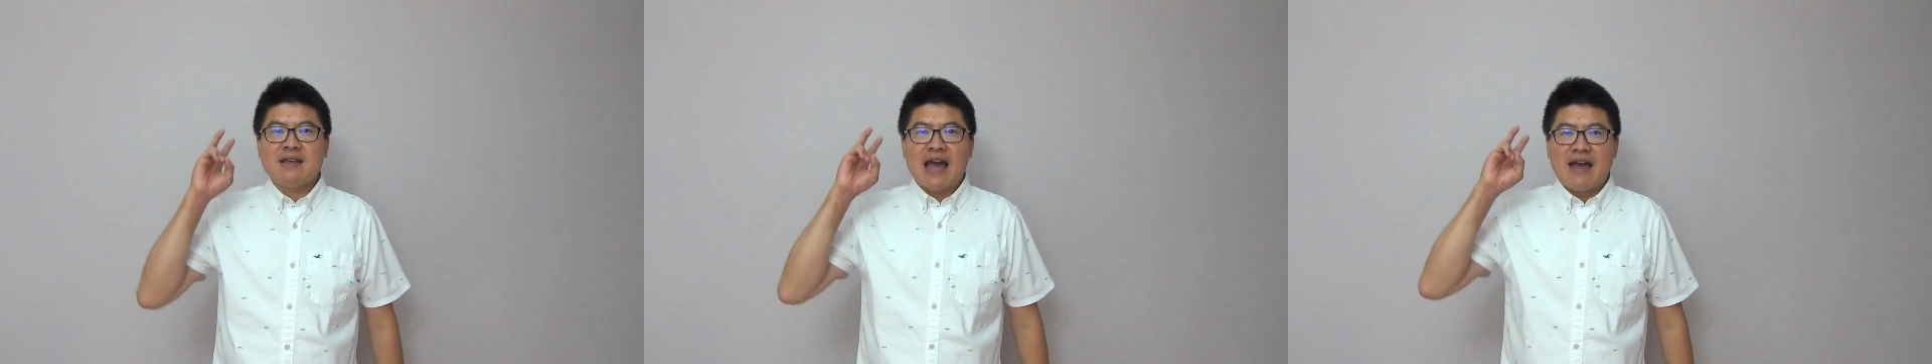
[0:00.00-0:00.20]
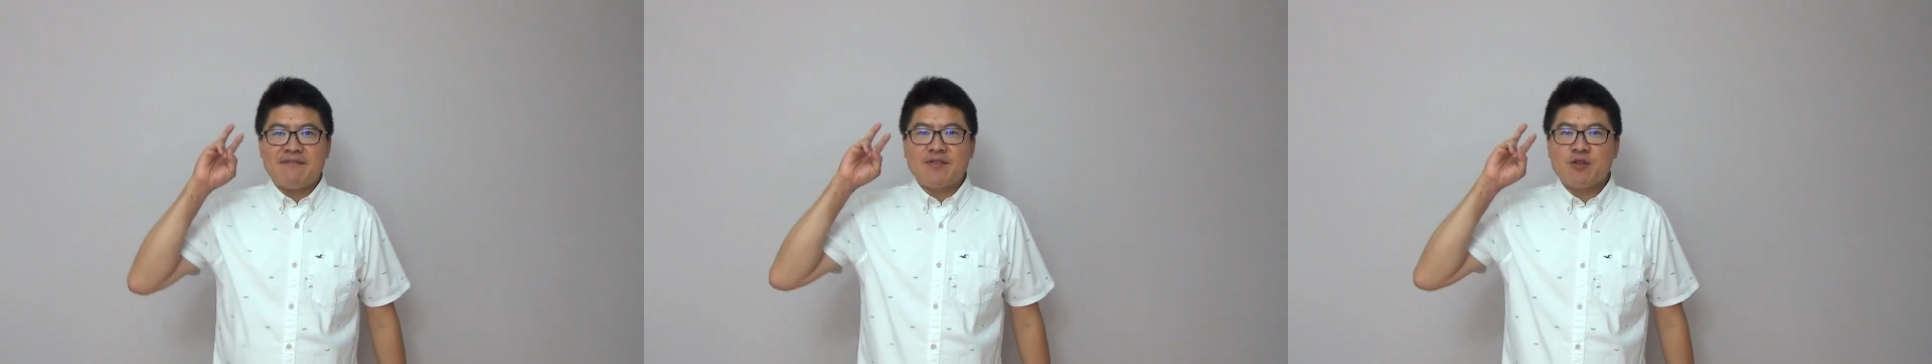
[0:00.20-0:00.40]

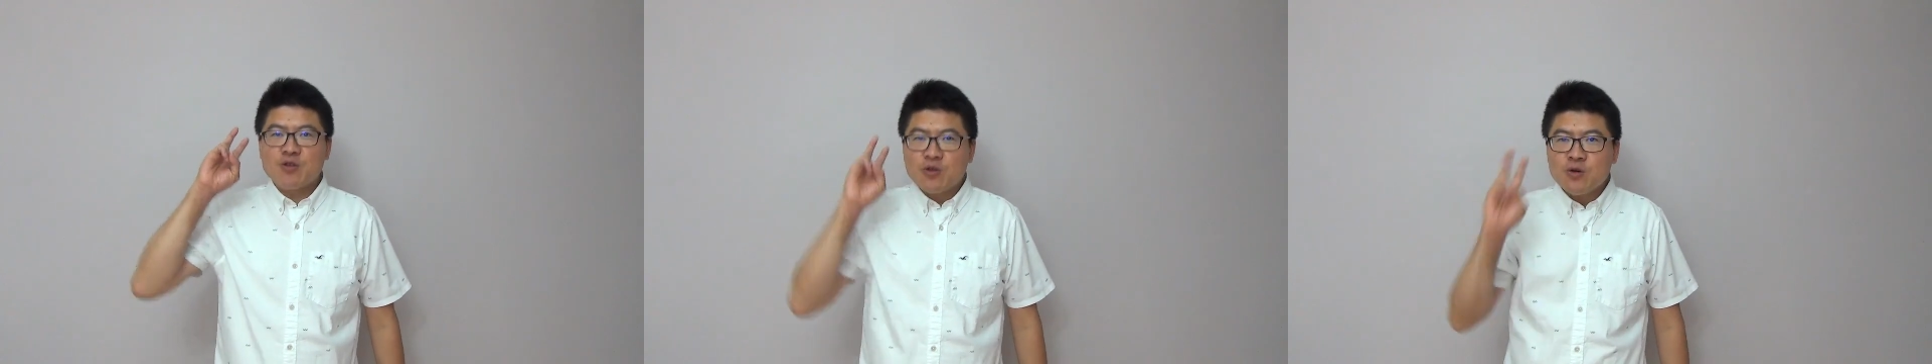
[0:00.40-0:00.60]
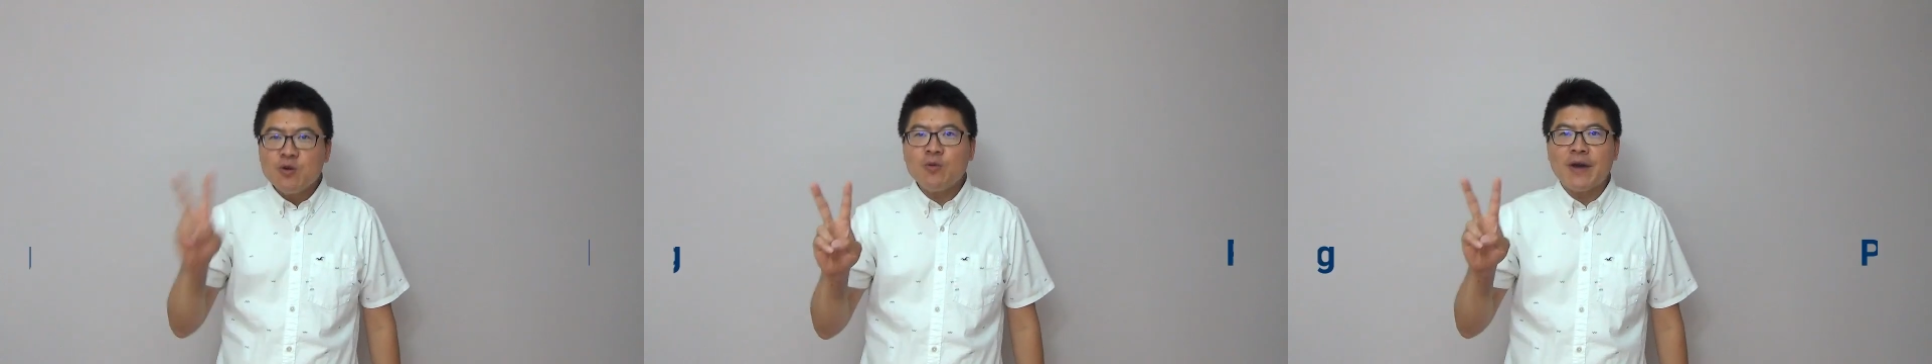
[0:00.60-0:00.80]
have
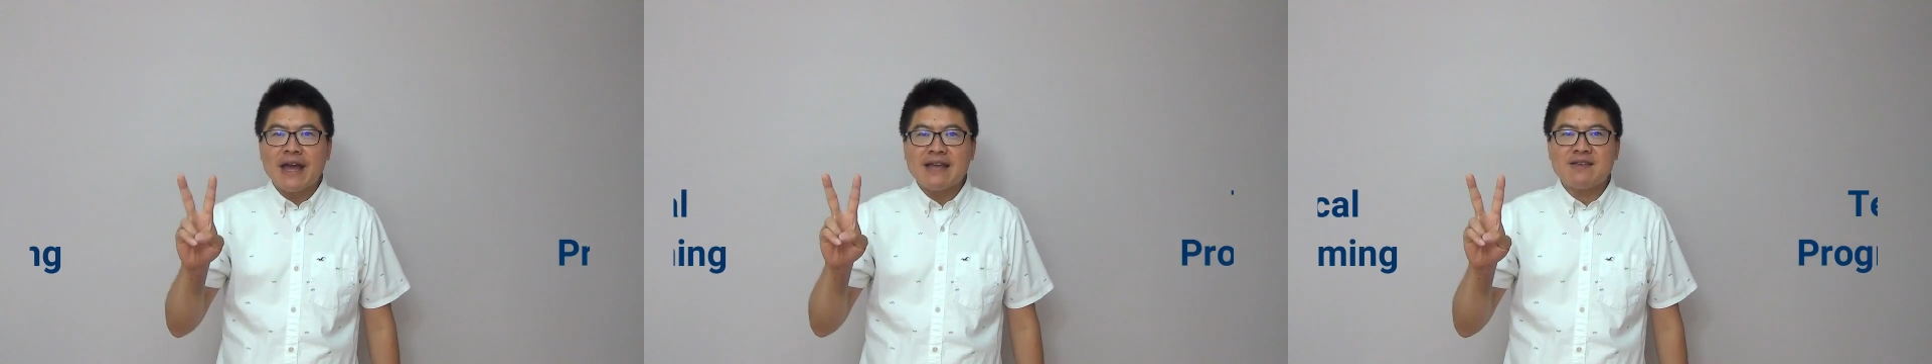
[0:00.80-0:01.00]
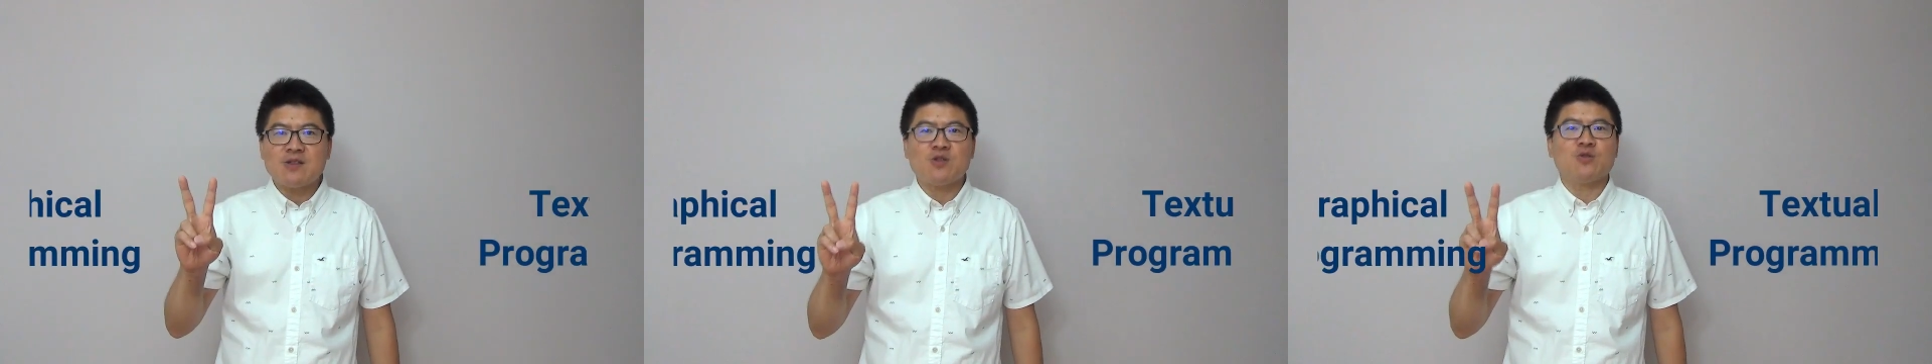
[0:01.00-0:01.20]
two
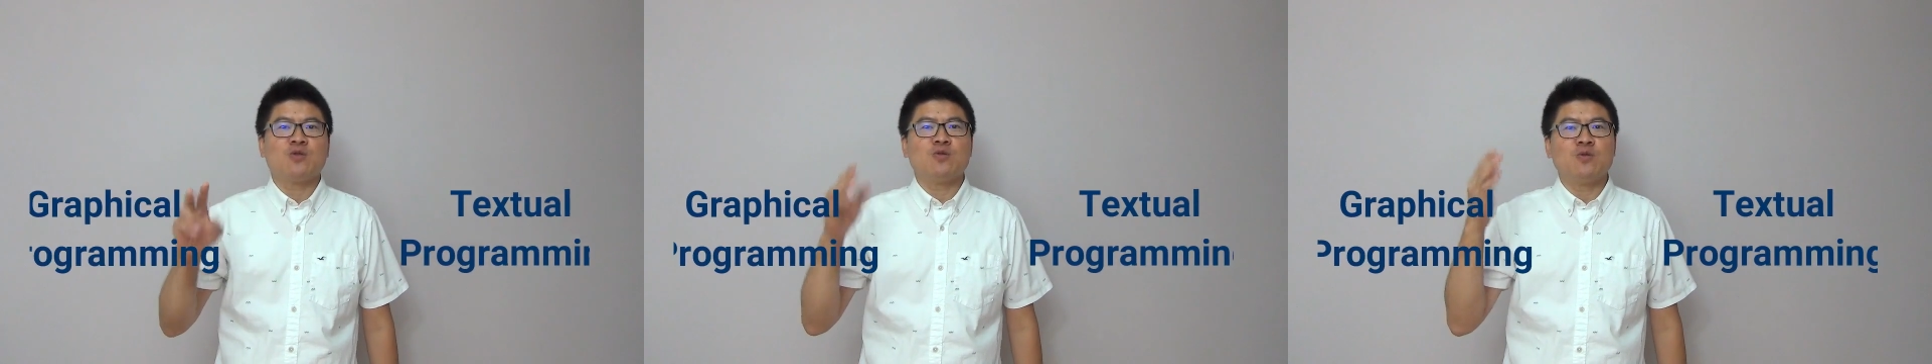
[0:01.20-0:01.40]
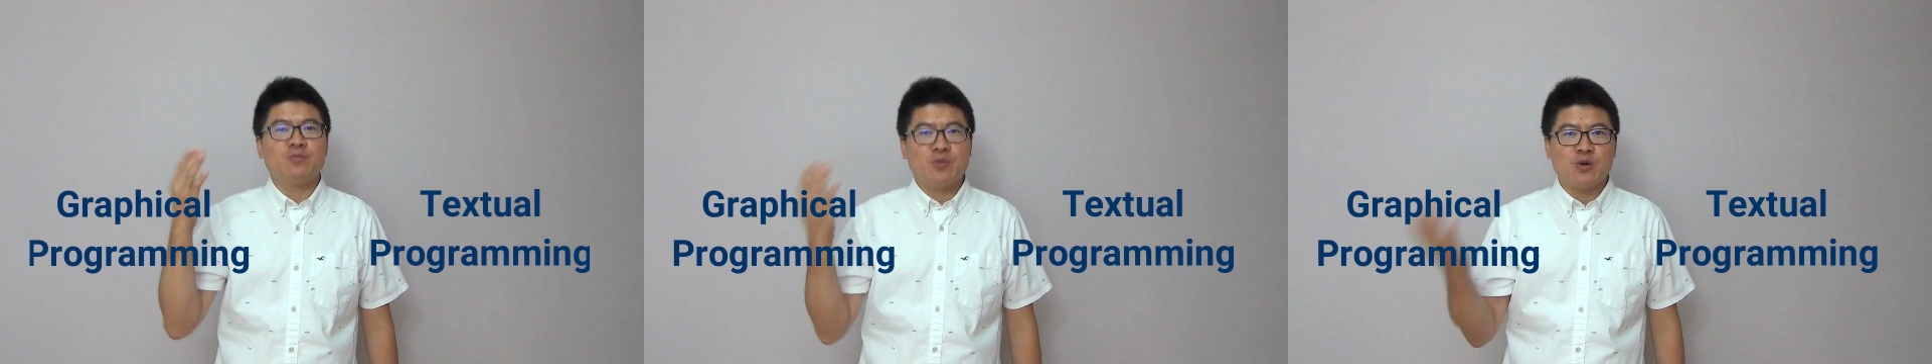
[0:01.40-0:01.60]
ways to
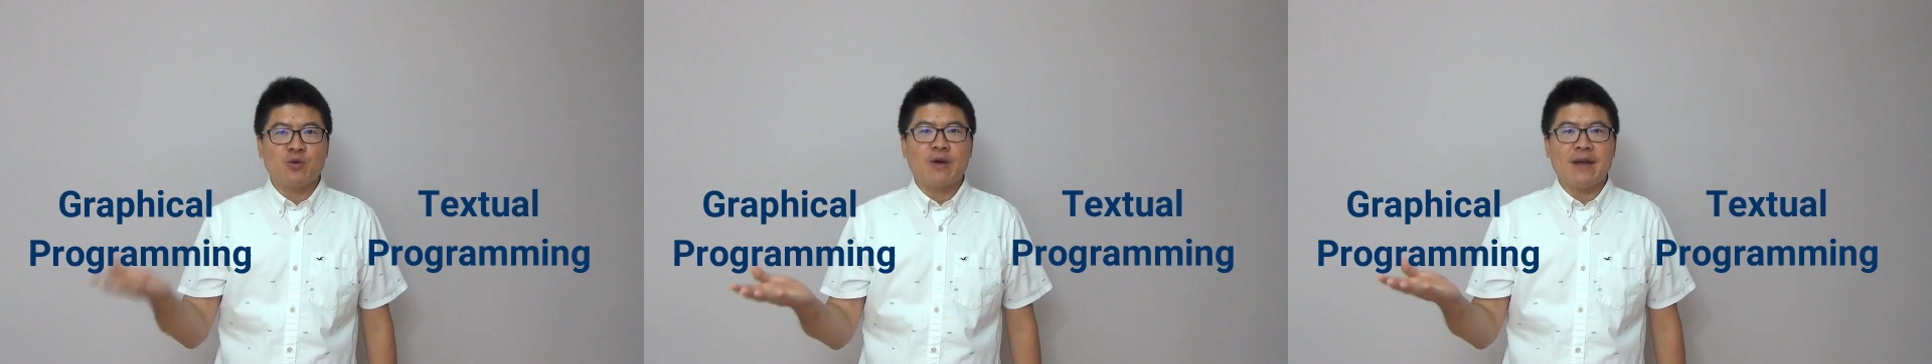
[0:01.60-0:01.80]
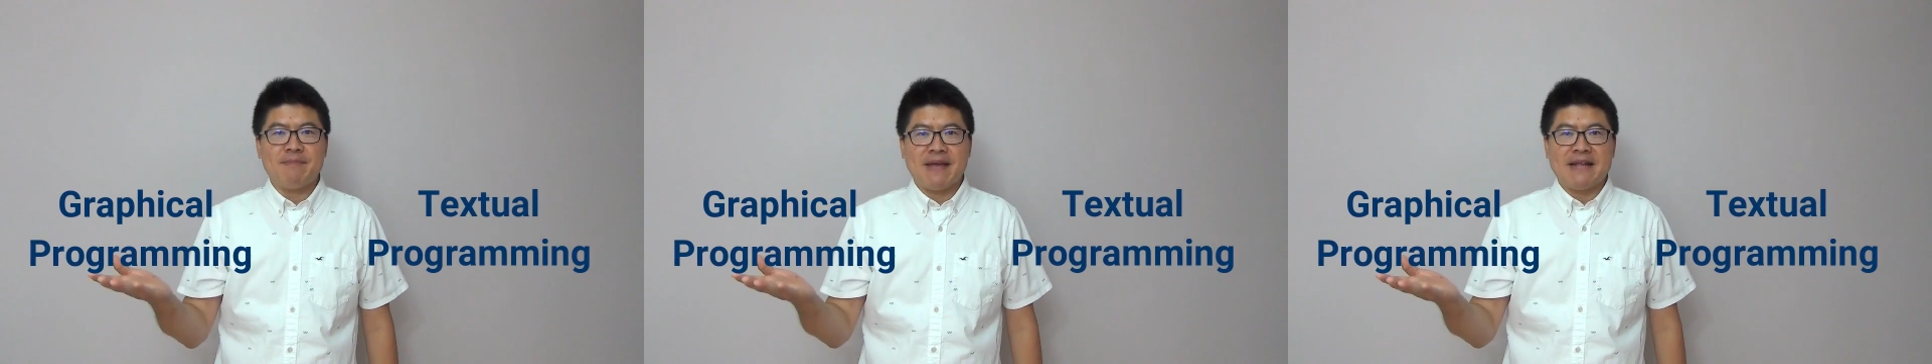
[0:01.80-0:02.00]
do
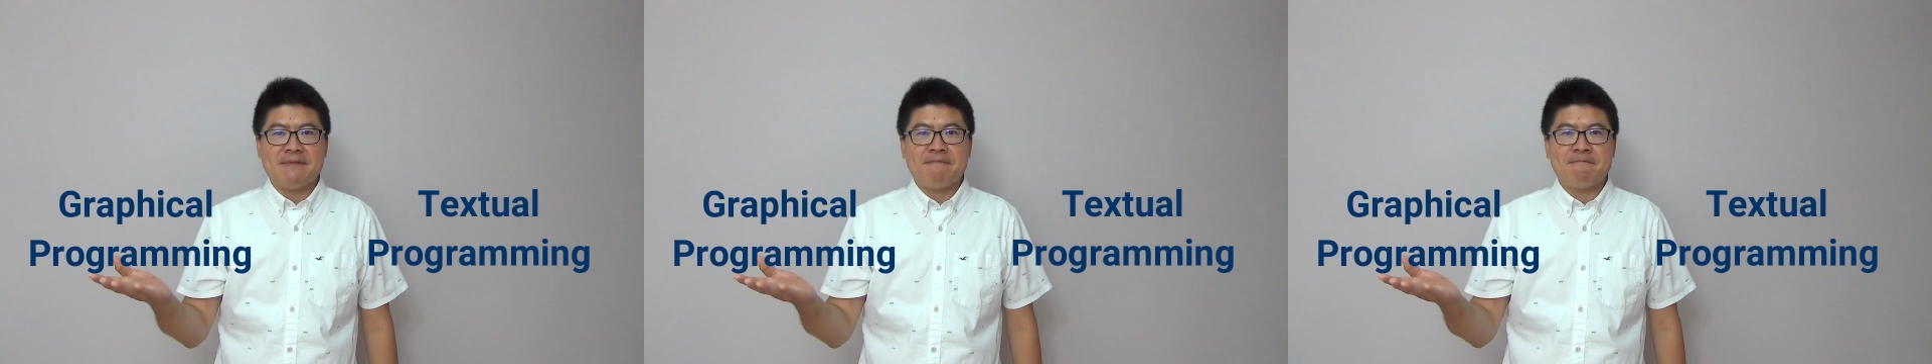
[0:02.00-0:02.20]
programming: